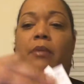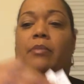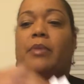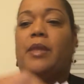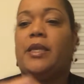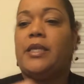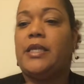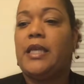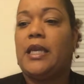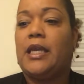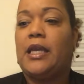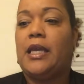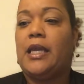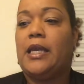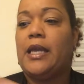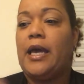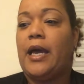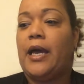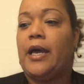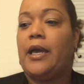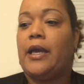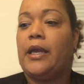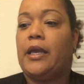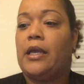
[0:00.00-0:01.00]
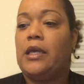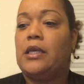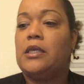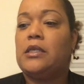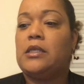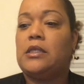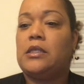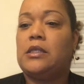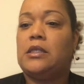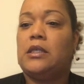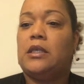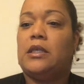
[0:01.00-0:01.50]
The dinky
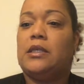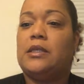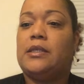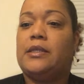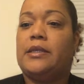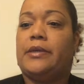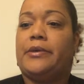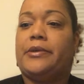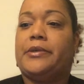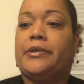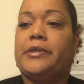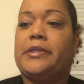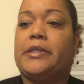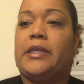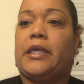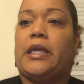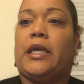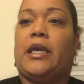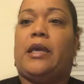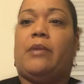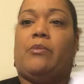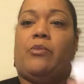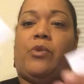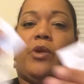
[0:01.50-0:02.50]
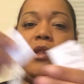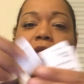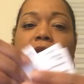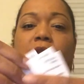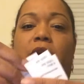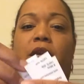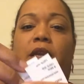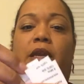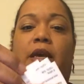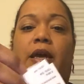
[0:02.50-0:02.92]
dies, silks that came with it.